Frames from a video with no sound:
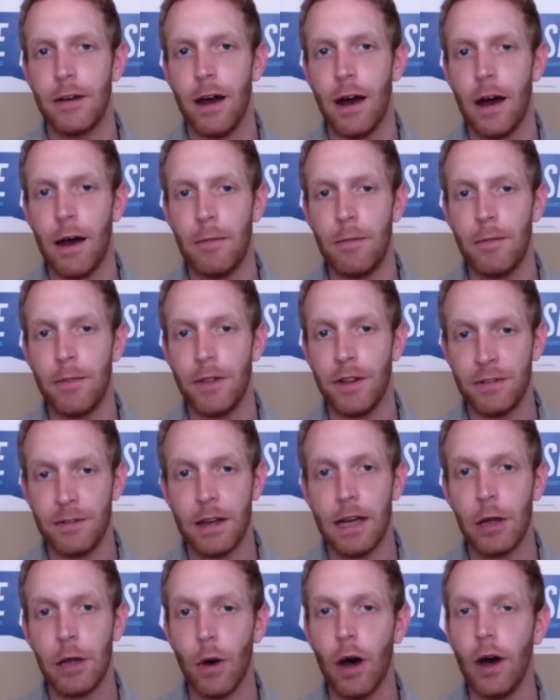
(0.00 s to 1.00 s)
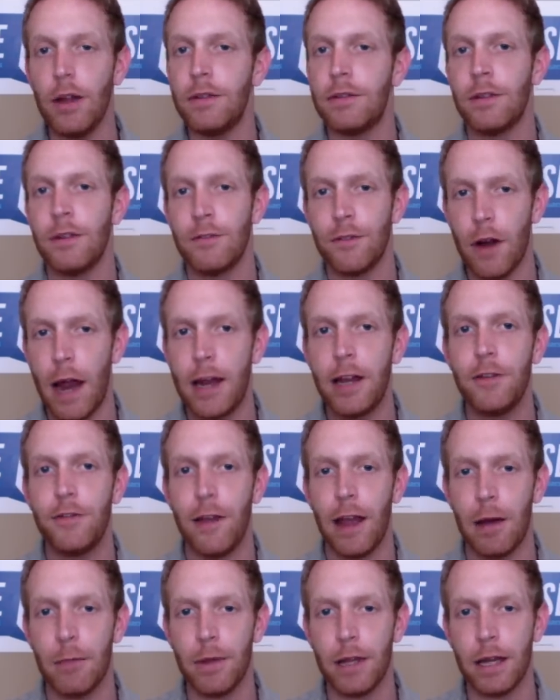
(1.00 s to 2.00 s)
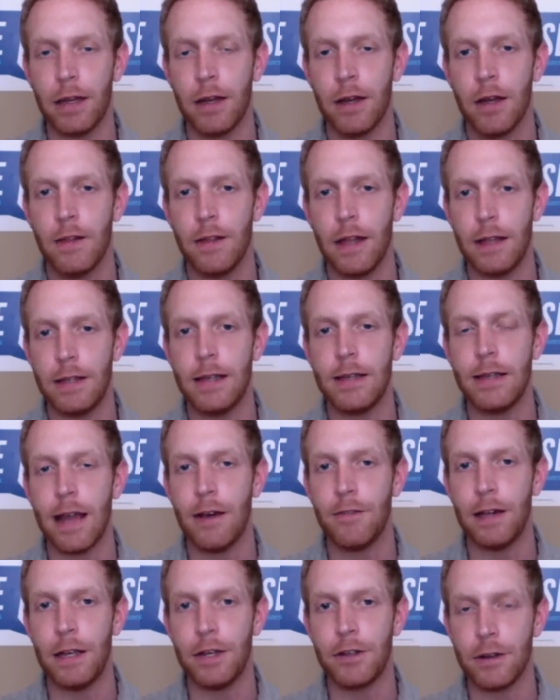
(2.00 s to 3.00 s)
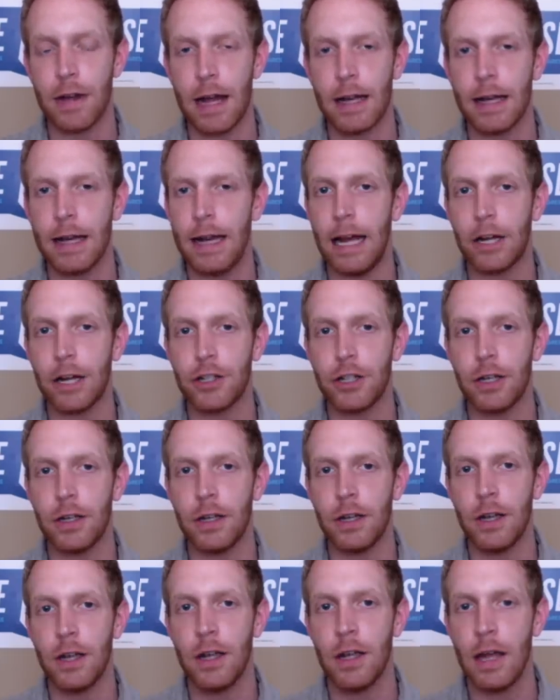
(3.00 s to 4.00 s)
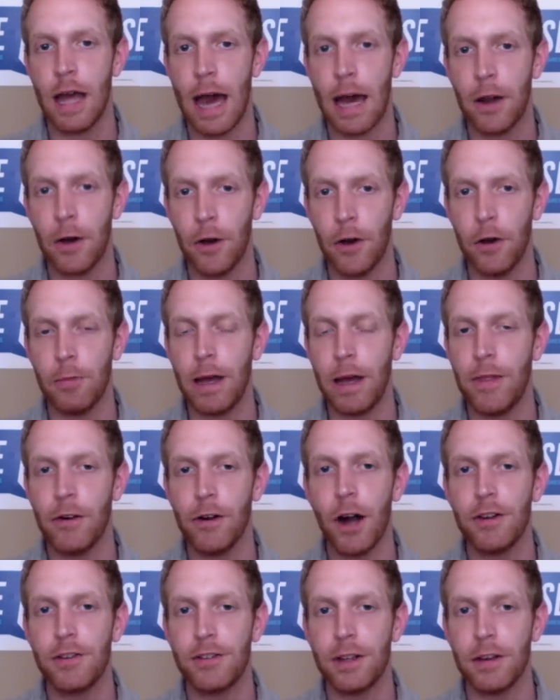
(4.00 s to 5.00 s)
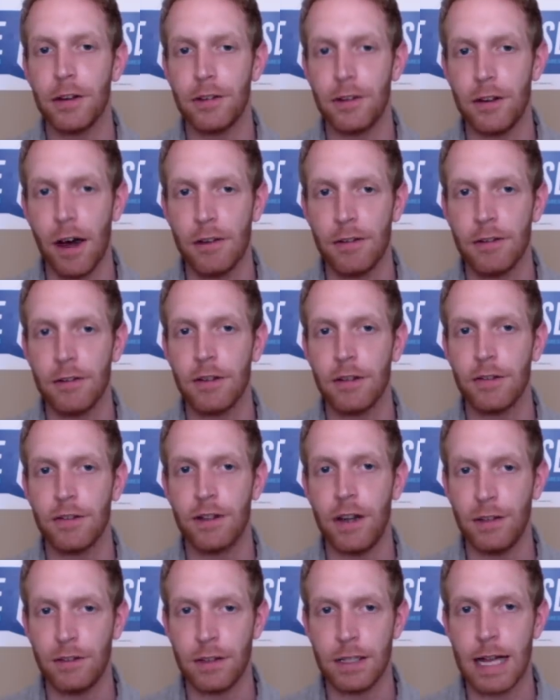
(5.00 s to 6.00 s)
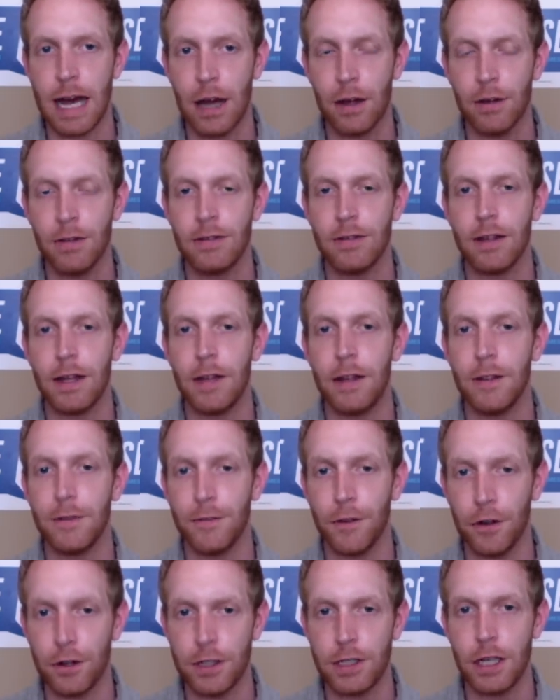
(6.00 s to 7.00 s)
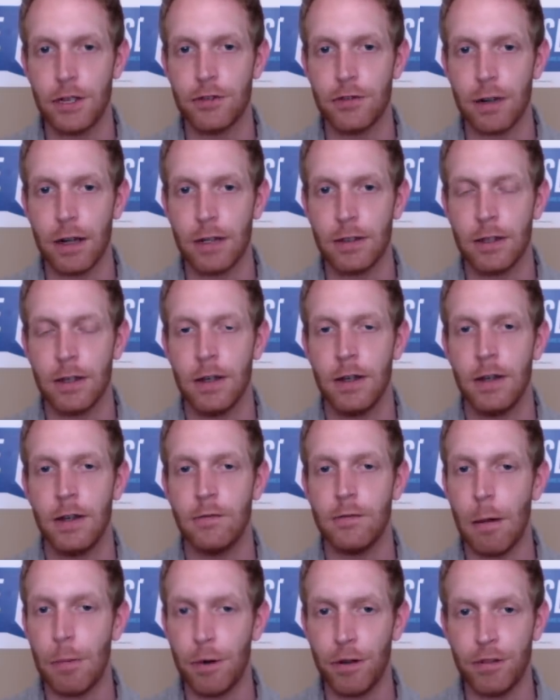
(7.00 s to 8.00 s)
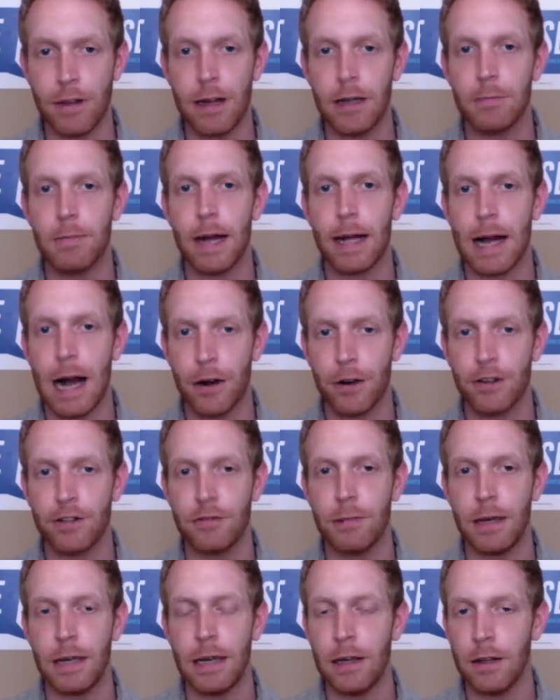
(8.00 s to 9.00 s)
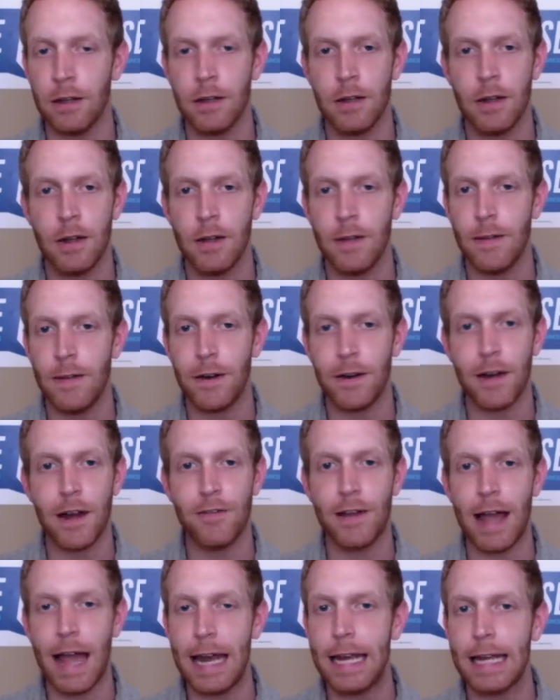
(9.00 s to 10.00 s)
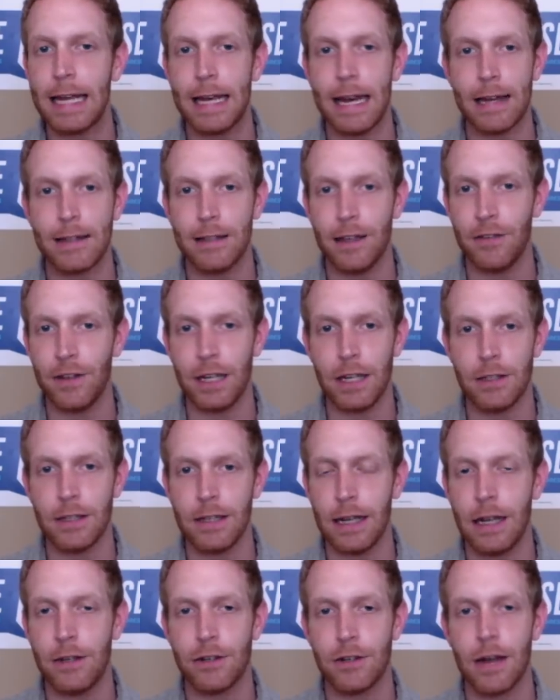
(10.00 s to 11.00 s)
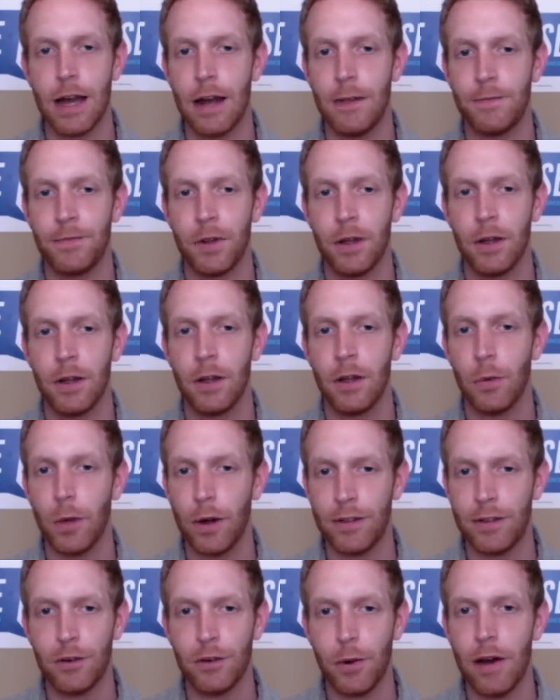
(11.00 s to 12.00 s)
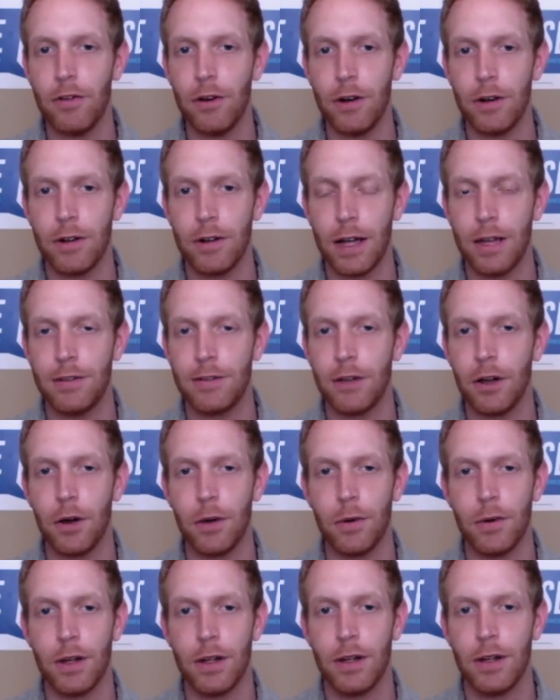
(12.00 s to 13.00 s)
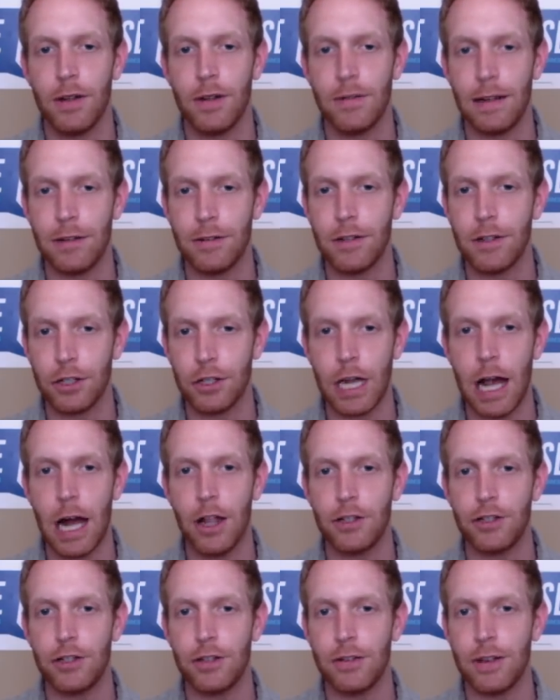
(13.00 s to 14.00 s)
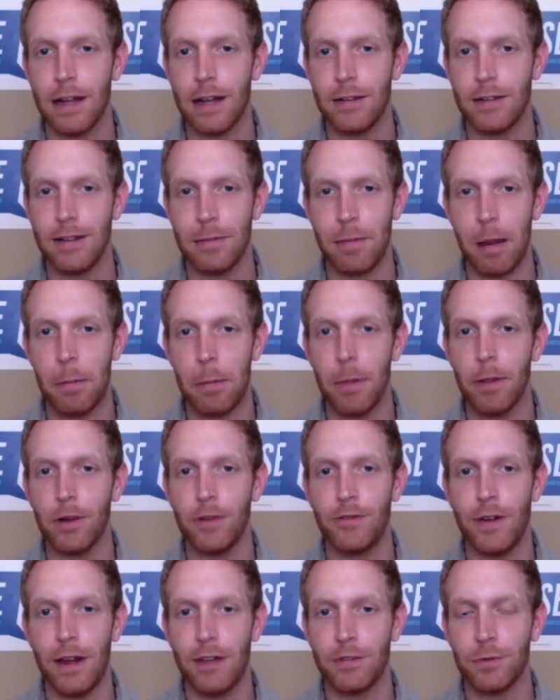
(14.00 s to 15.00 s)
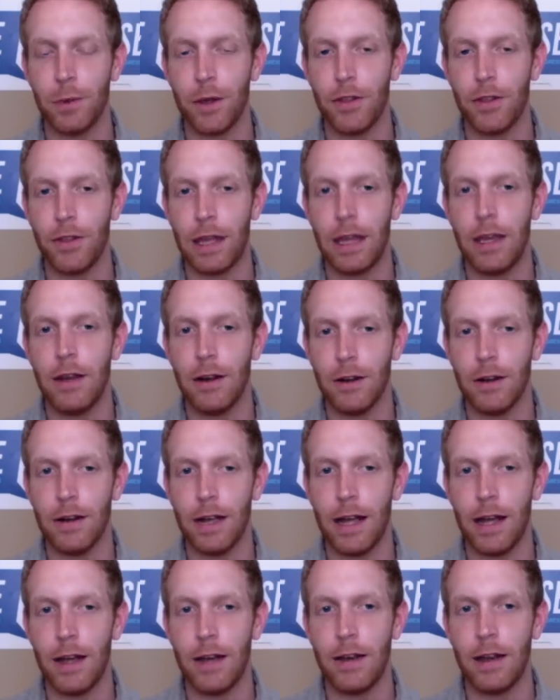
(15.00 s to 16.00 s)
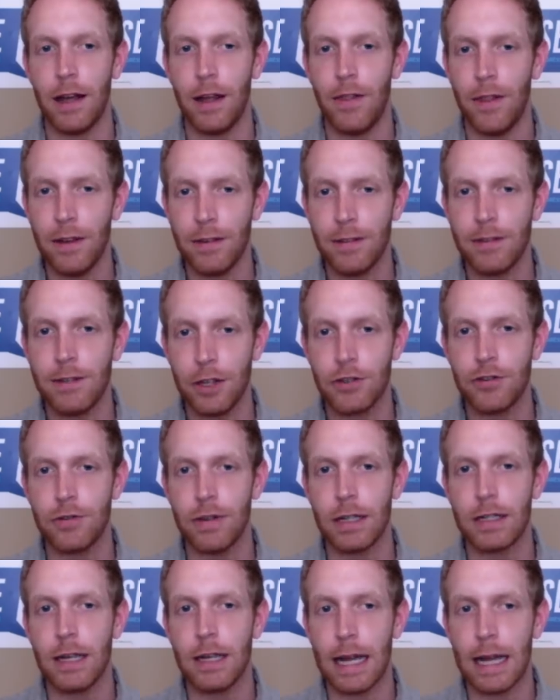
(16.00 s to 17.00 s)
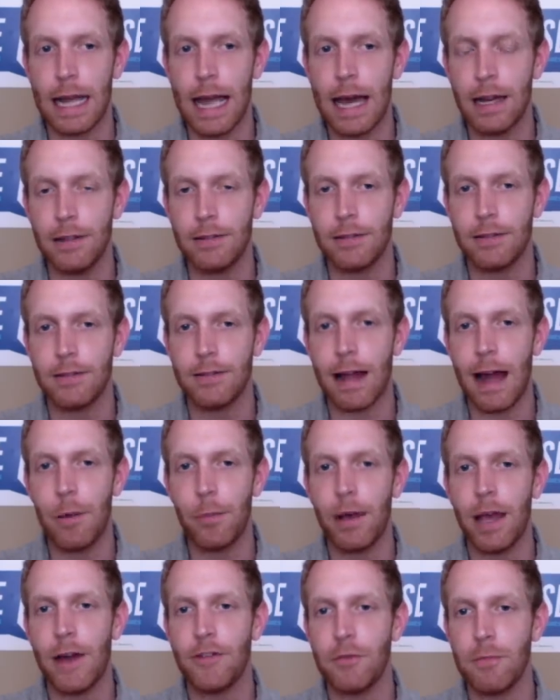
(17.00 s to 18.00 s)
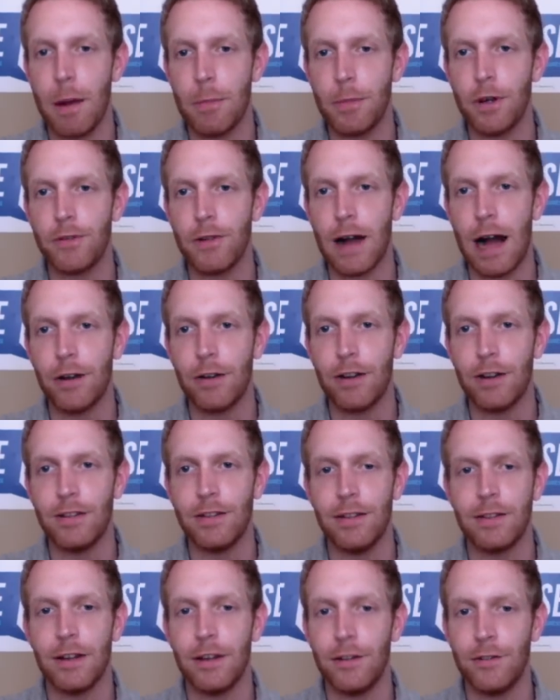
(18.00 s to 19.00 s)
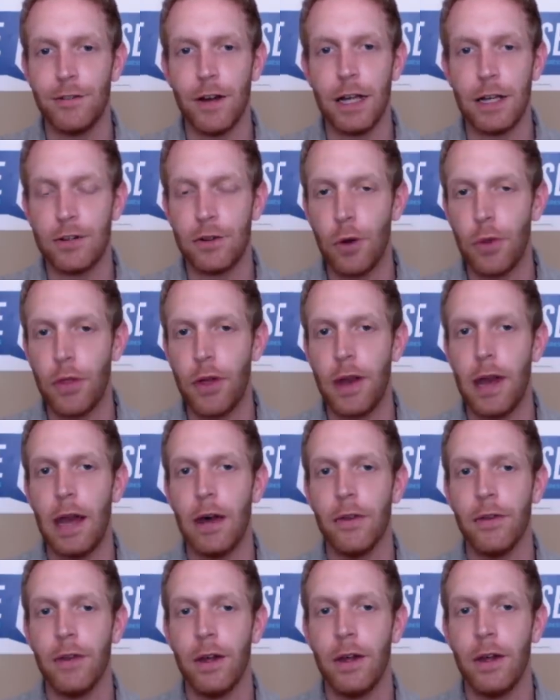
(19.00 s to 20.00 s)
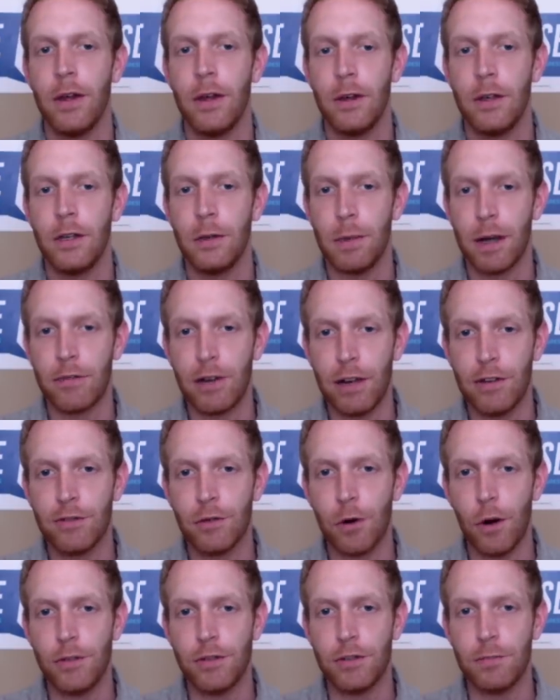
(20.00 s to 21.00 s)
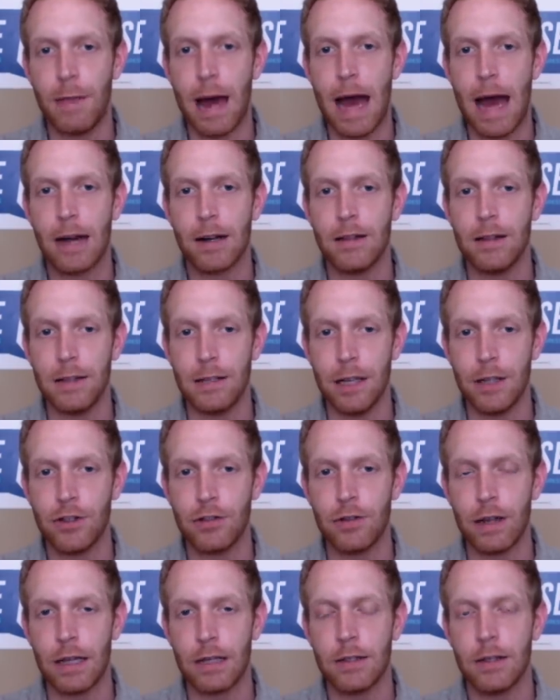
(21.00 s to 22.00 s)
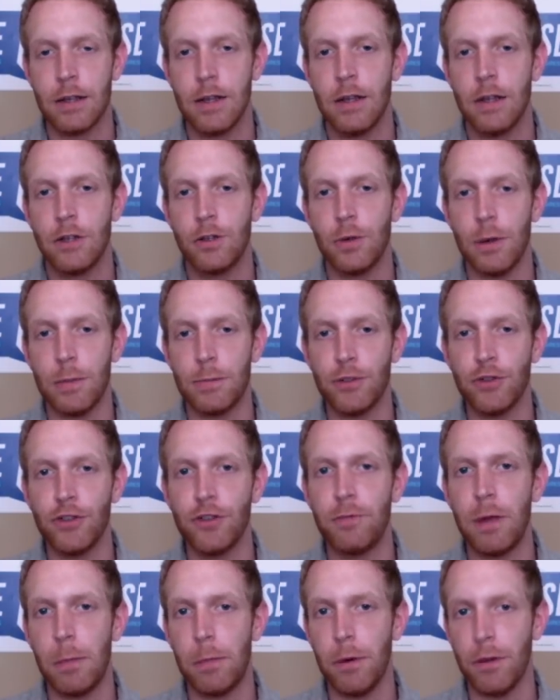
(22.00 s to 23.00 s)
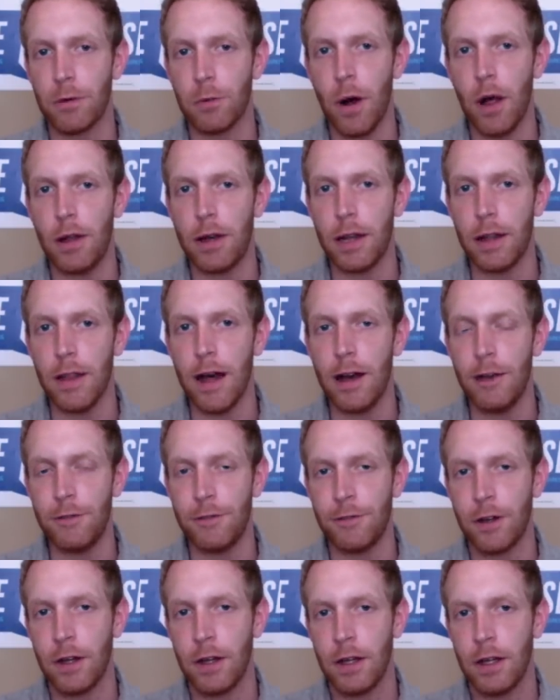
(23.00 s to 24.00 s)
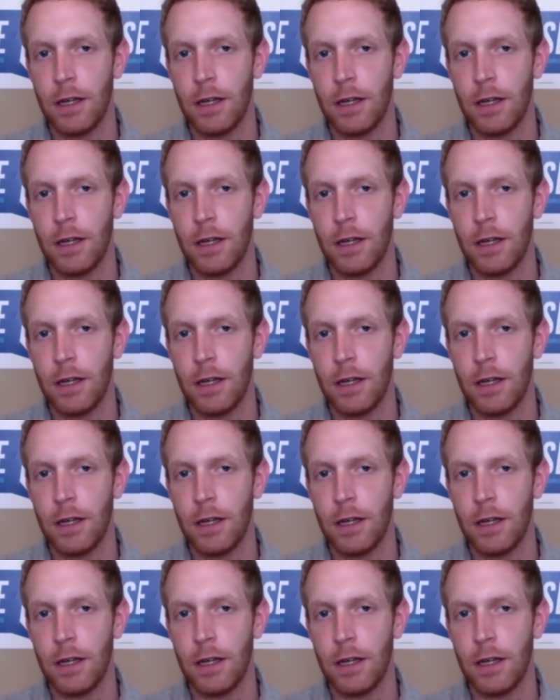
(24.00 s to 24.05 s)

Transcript: Um, the city was for any family that didn't have internet connection at home, and there are still dozens of cities and towns in the first district represented by Congressman Neal that don't have any connectivity to internet whatsoever. And so these are the challenges that, that people are faced with here in, in this district. And again, it's time we have a member of Congress that's going to fight tooth and nail to bring resources back to the district to improve people's quality of life.